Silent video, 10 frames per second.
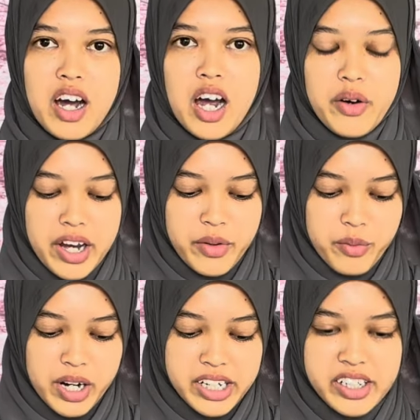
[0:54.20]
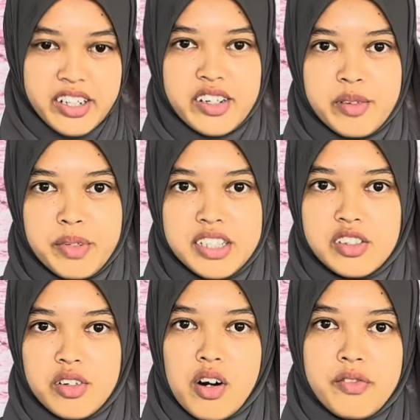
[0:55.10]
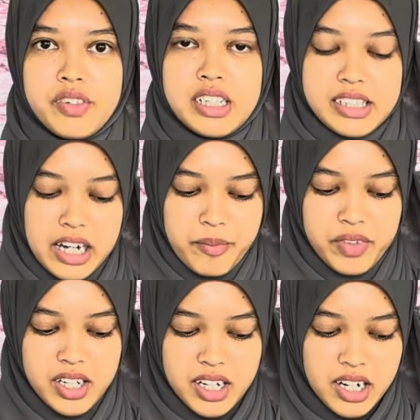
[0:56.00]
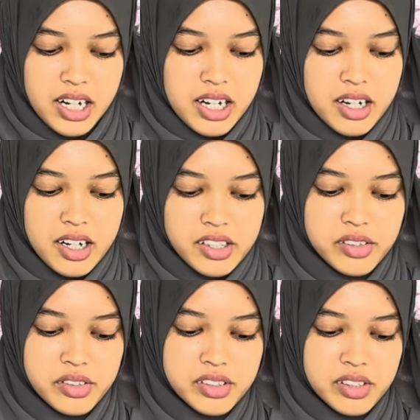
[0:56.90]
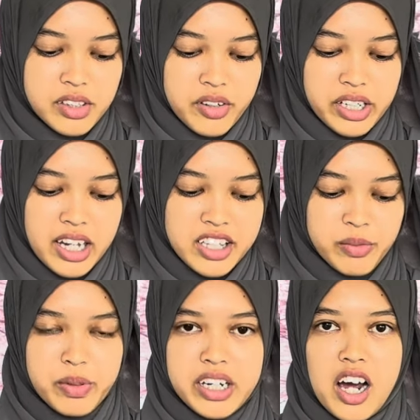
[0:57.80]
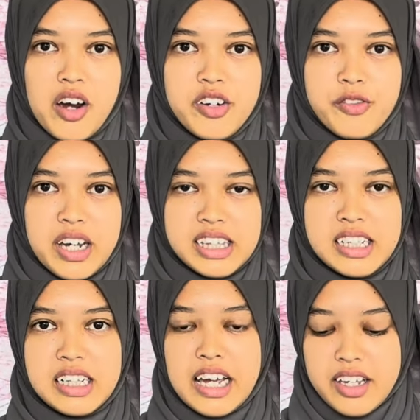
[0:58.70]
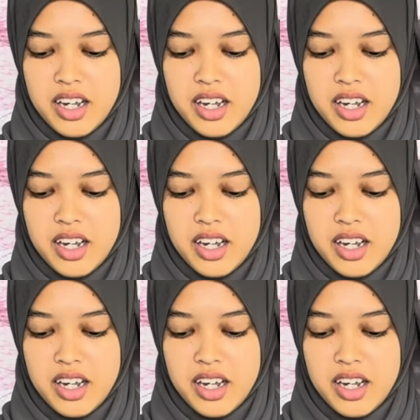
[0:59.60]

how and why the economies grow over the time. Growth theory explains how the factors like